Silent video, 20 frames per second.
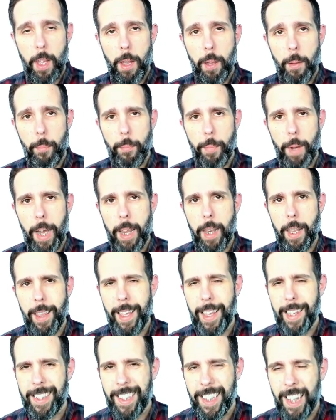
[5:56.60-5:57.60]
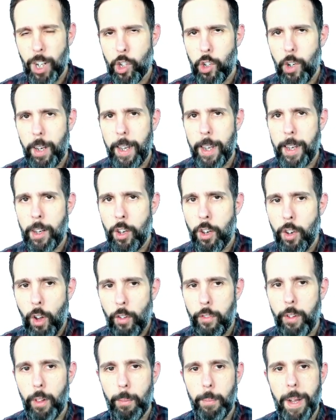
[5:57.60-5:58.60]
But it's actually an
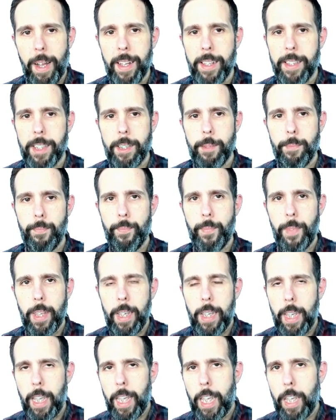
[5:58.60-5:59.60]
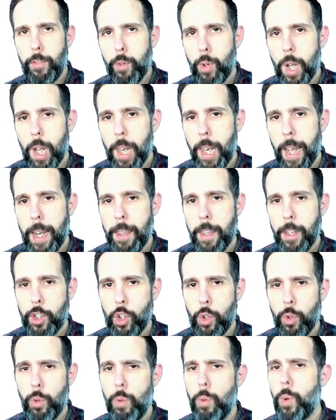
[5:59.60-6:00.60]
awful match. If we align the
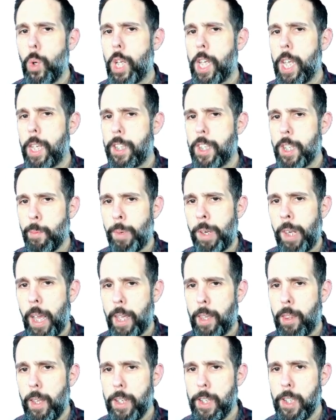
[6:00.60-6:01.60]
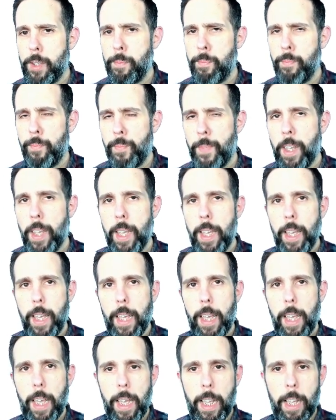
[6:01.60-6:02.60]
two, we get something like this.
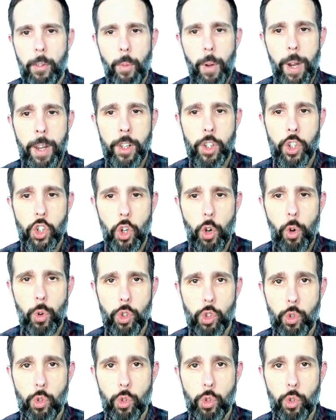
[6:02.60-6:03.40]
Green shows